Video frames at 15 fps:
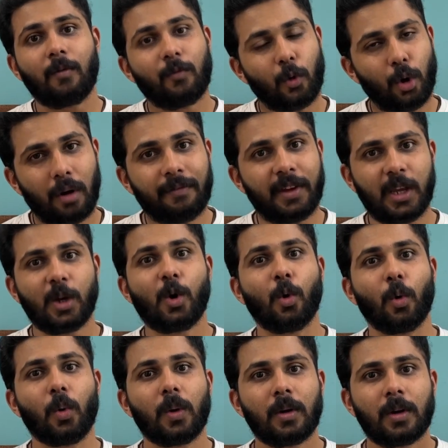full of
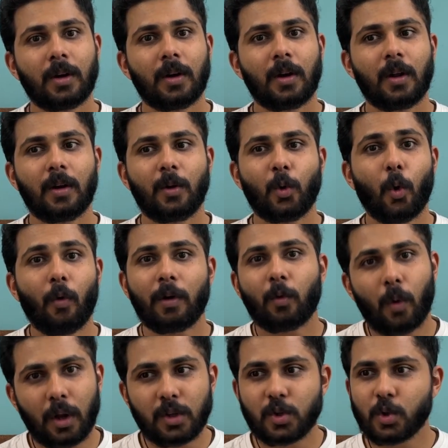ego. No one
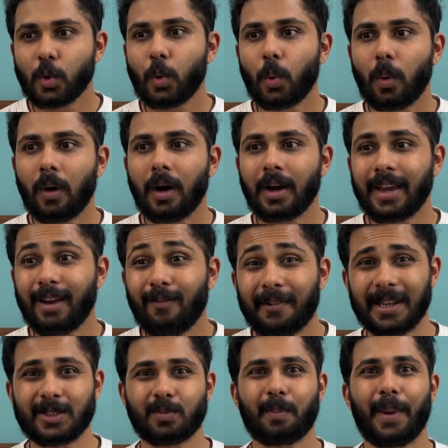wants to give
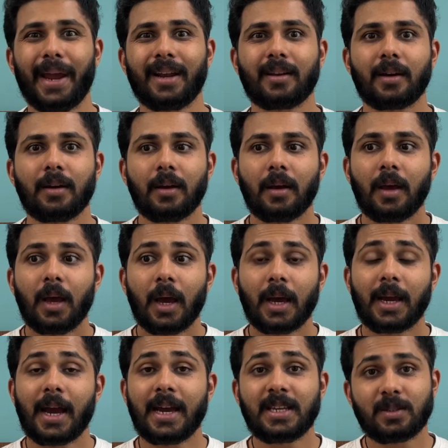respect.
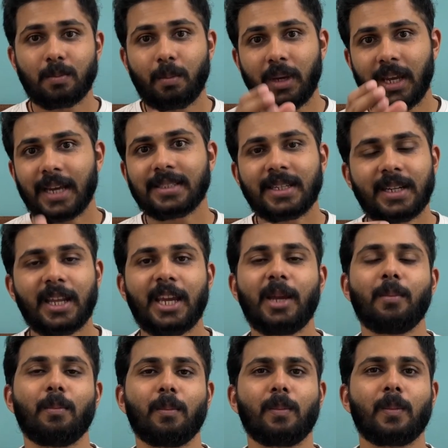Guys, be as a
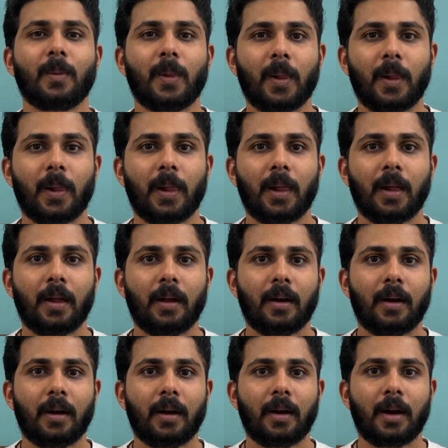team.
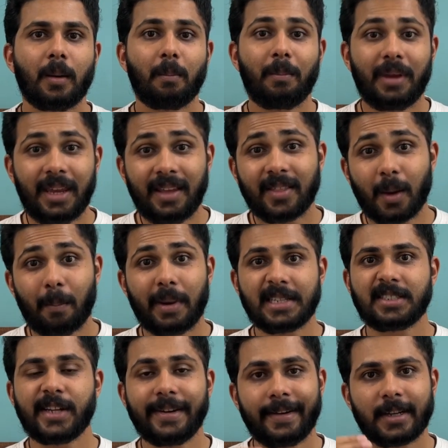Be in the
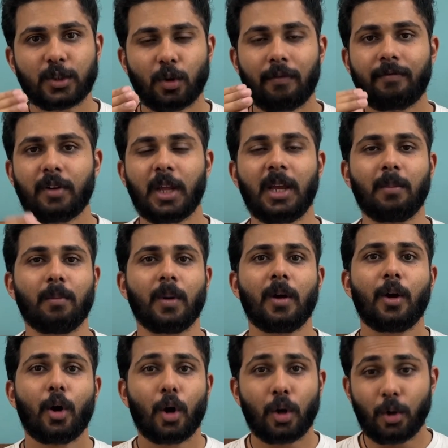best interest of team.
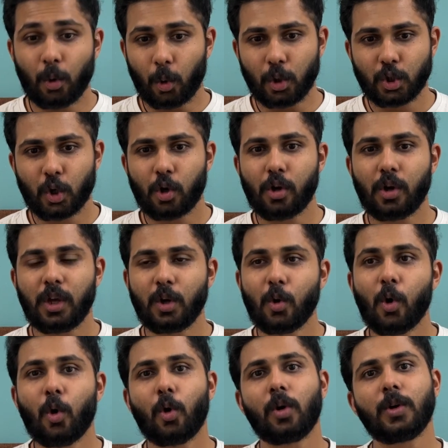Don't show your
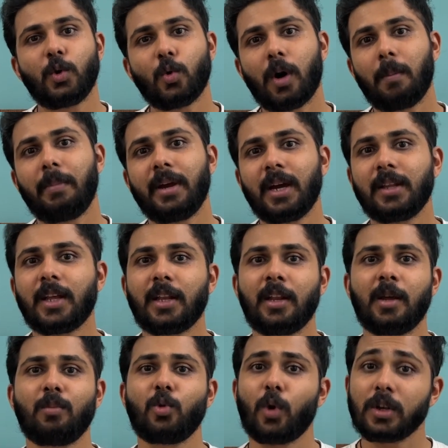ego. You are bigger than
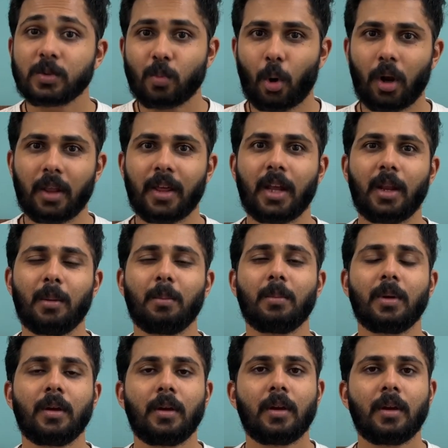him. You are smaller than him.